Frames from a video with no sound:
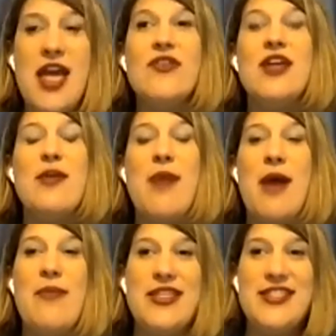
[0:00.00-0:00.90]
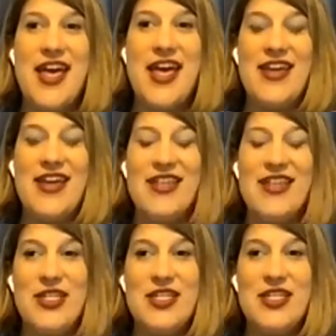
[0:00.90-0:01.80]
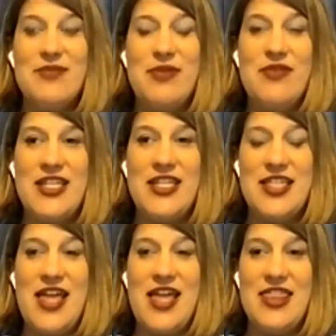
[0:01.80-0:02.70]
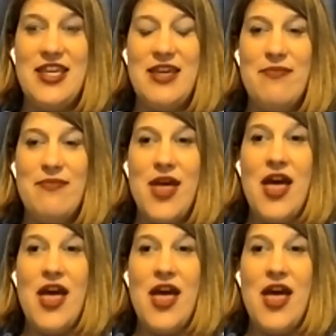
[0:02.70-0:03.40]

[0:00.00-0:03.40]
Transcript: Everything about my day is going to be related to that theme.